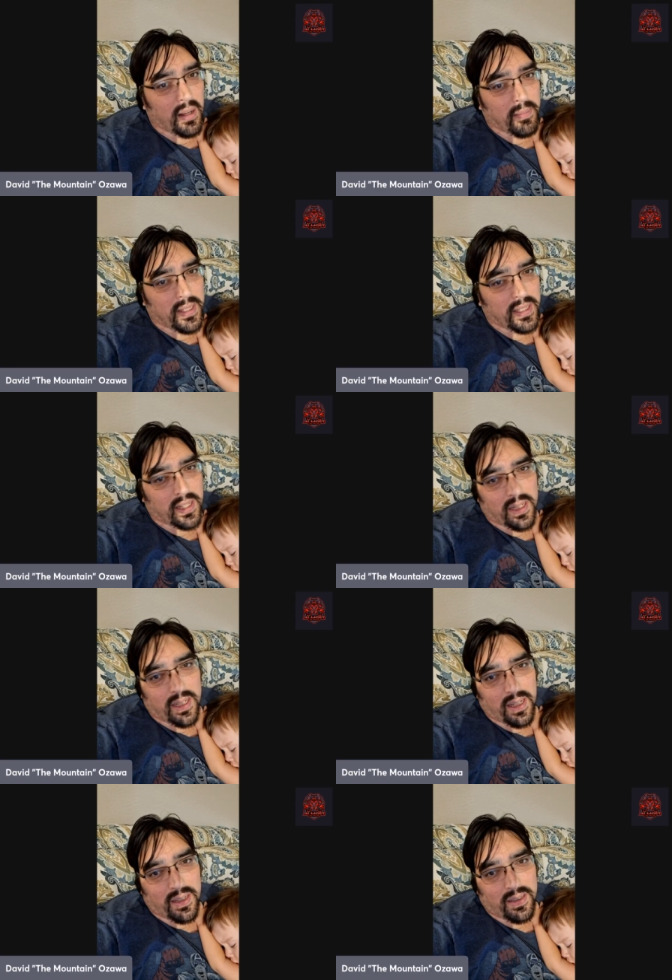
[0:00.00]
He's
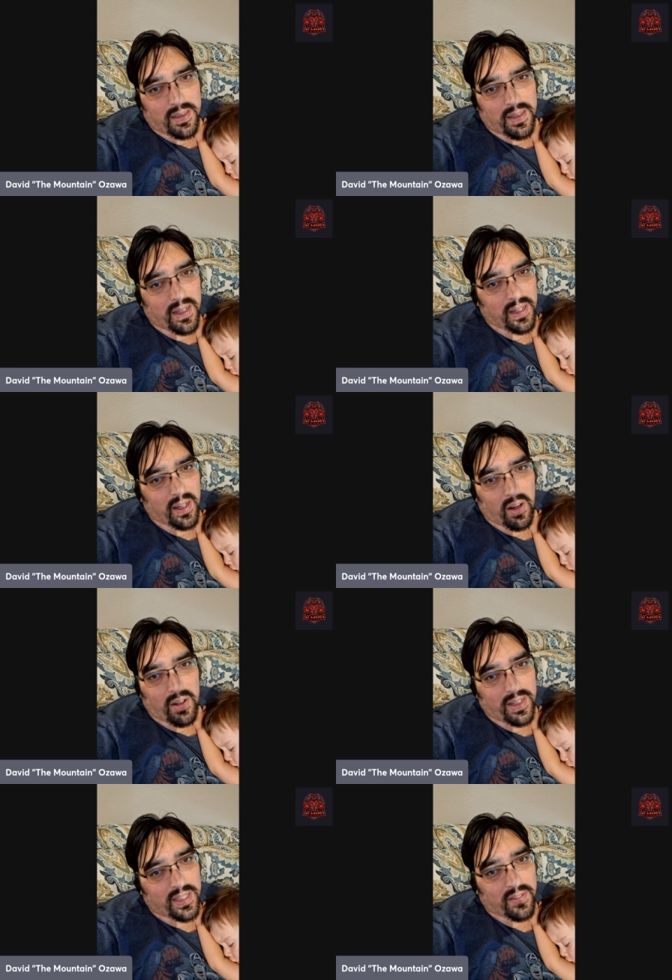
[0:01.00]
gonna
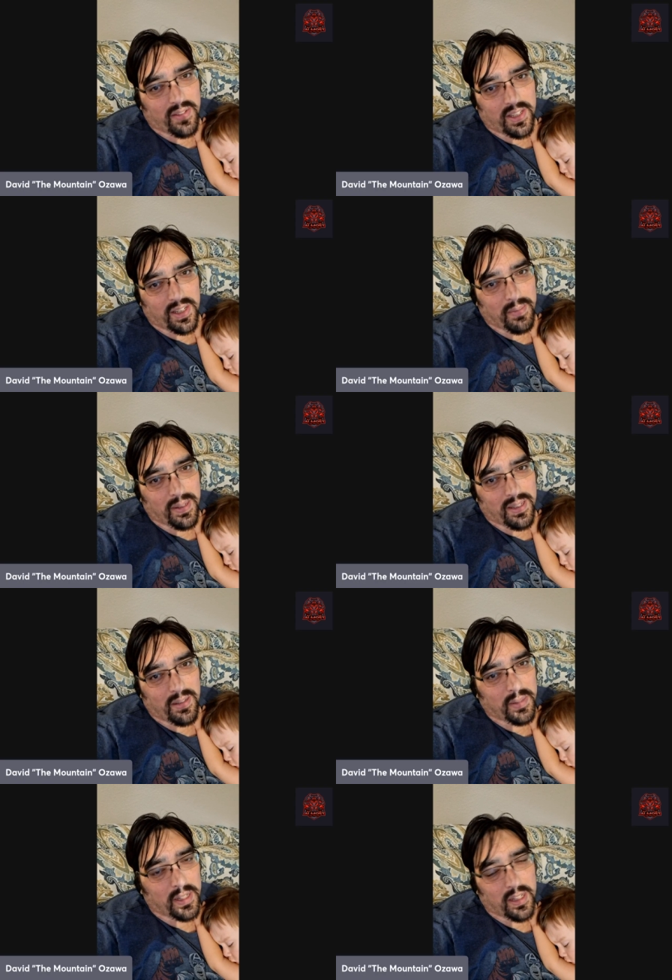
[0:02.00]
all that stuff that you committed to
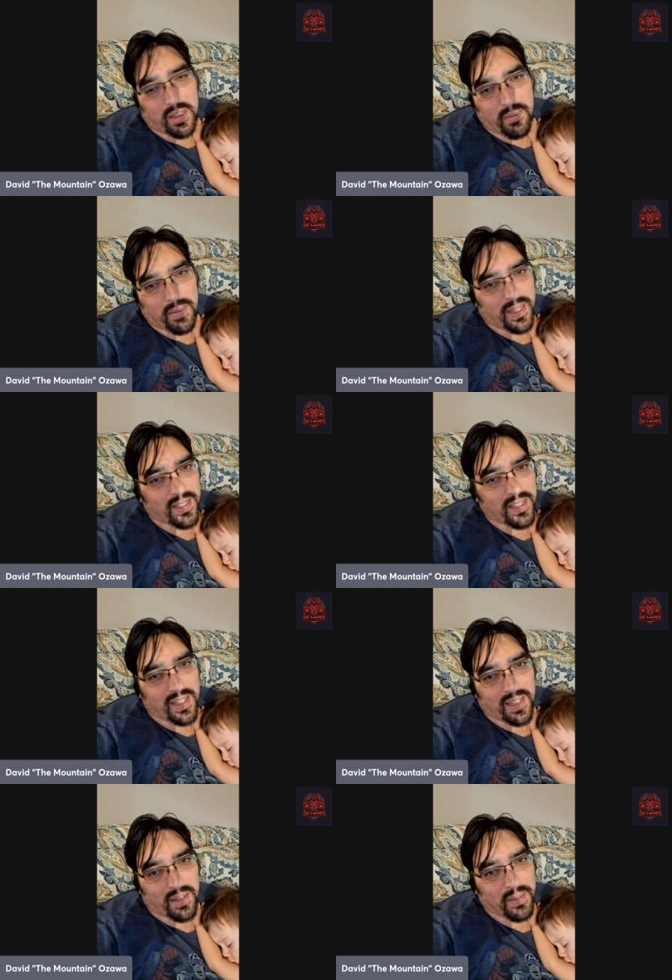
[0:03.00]
him. You could have
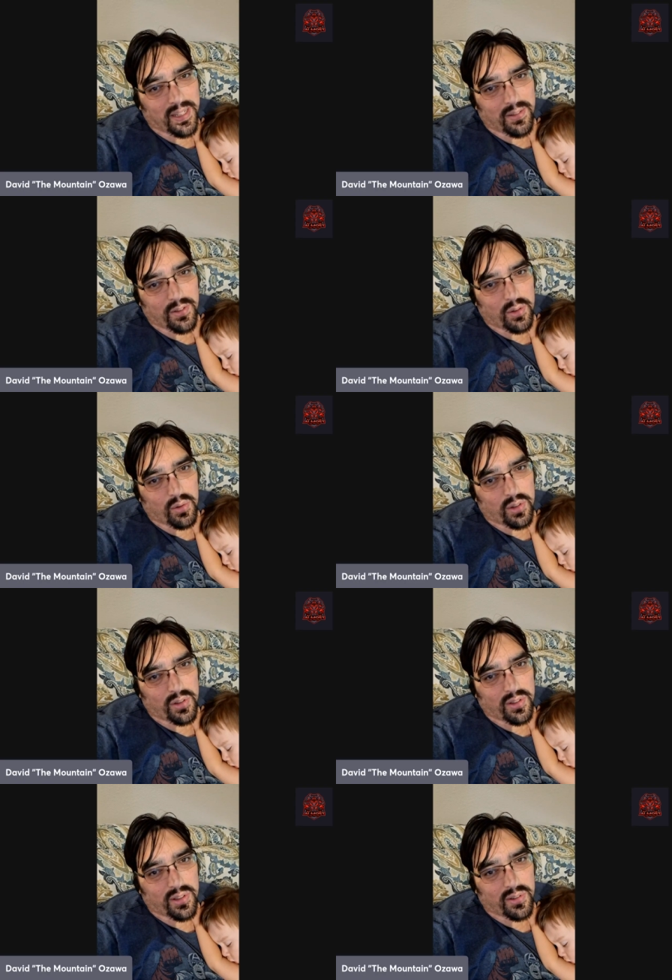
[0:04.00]
committed to his
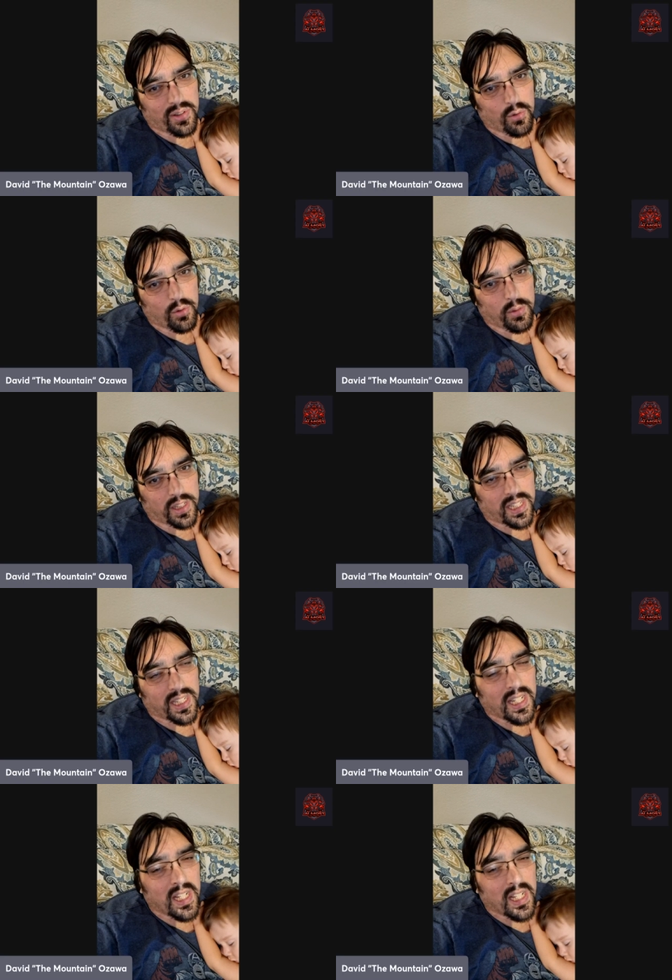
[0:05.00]
sorcerers or his rubrics.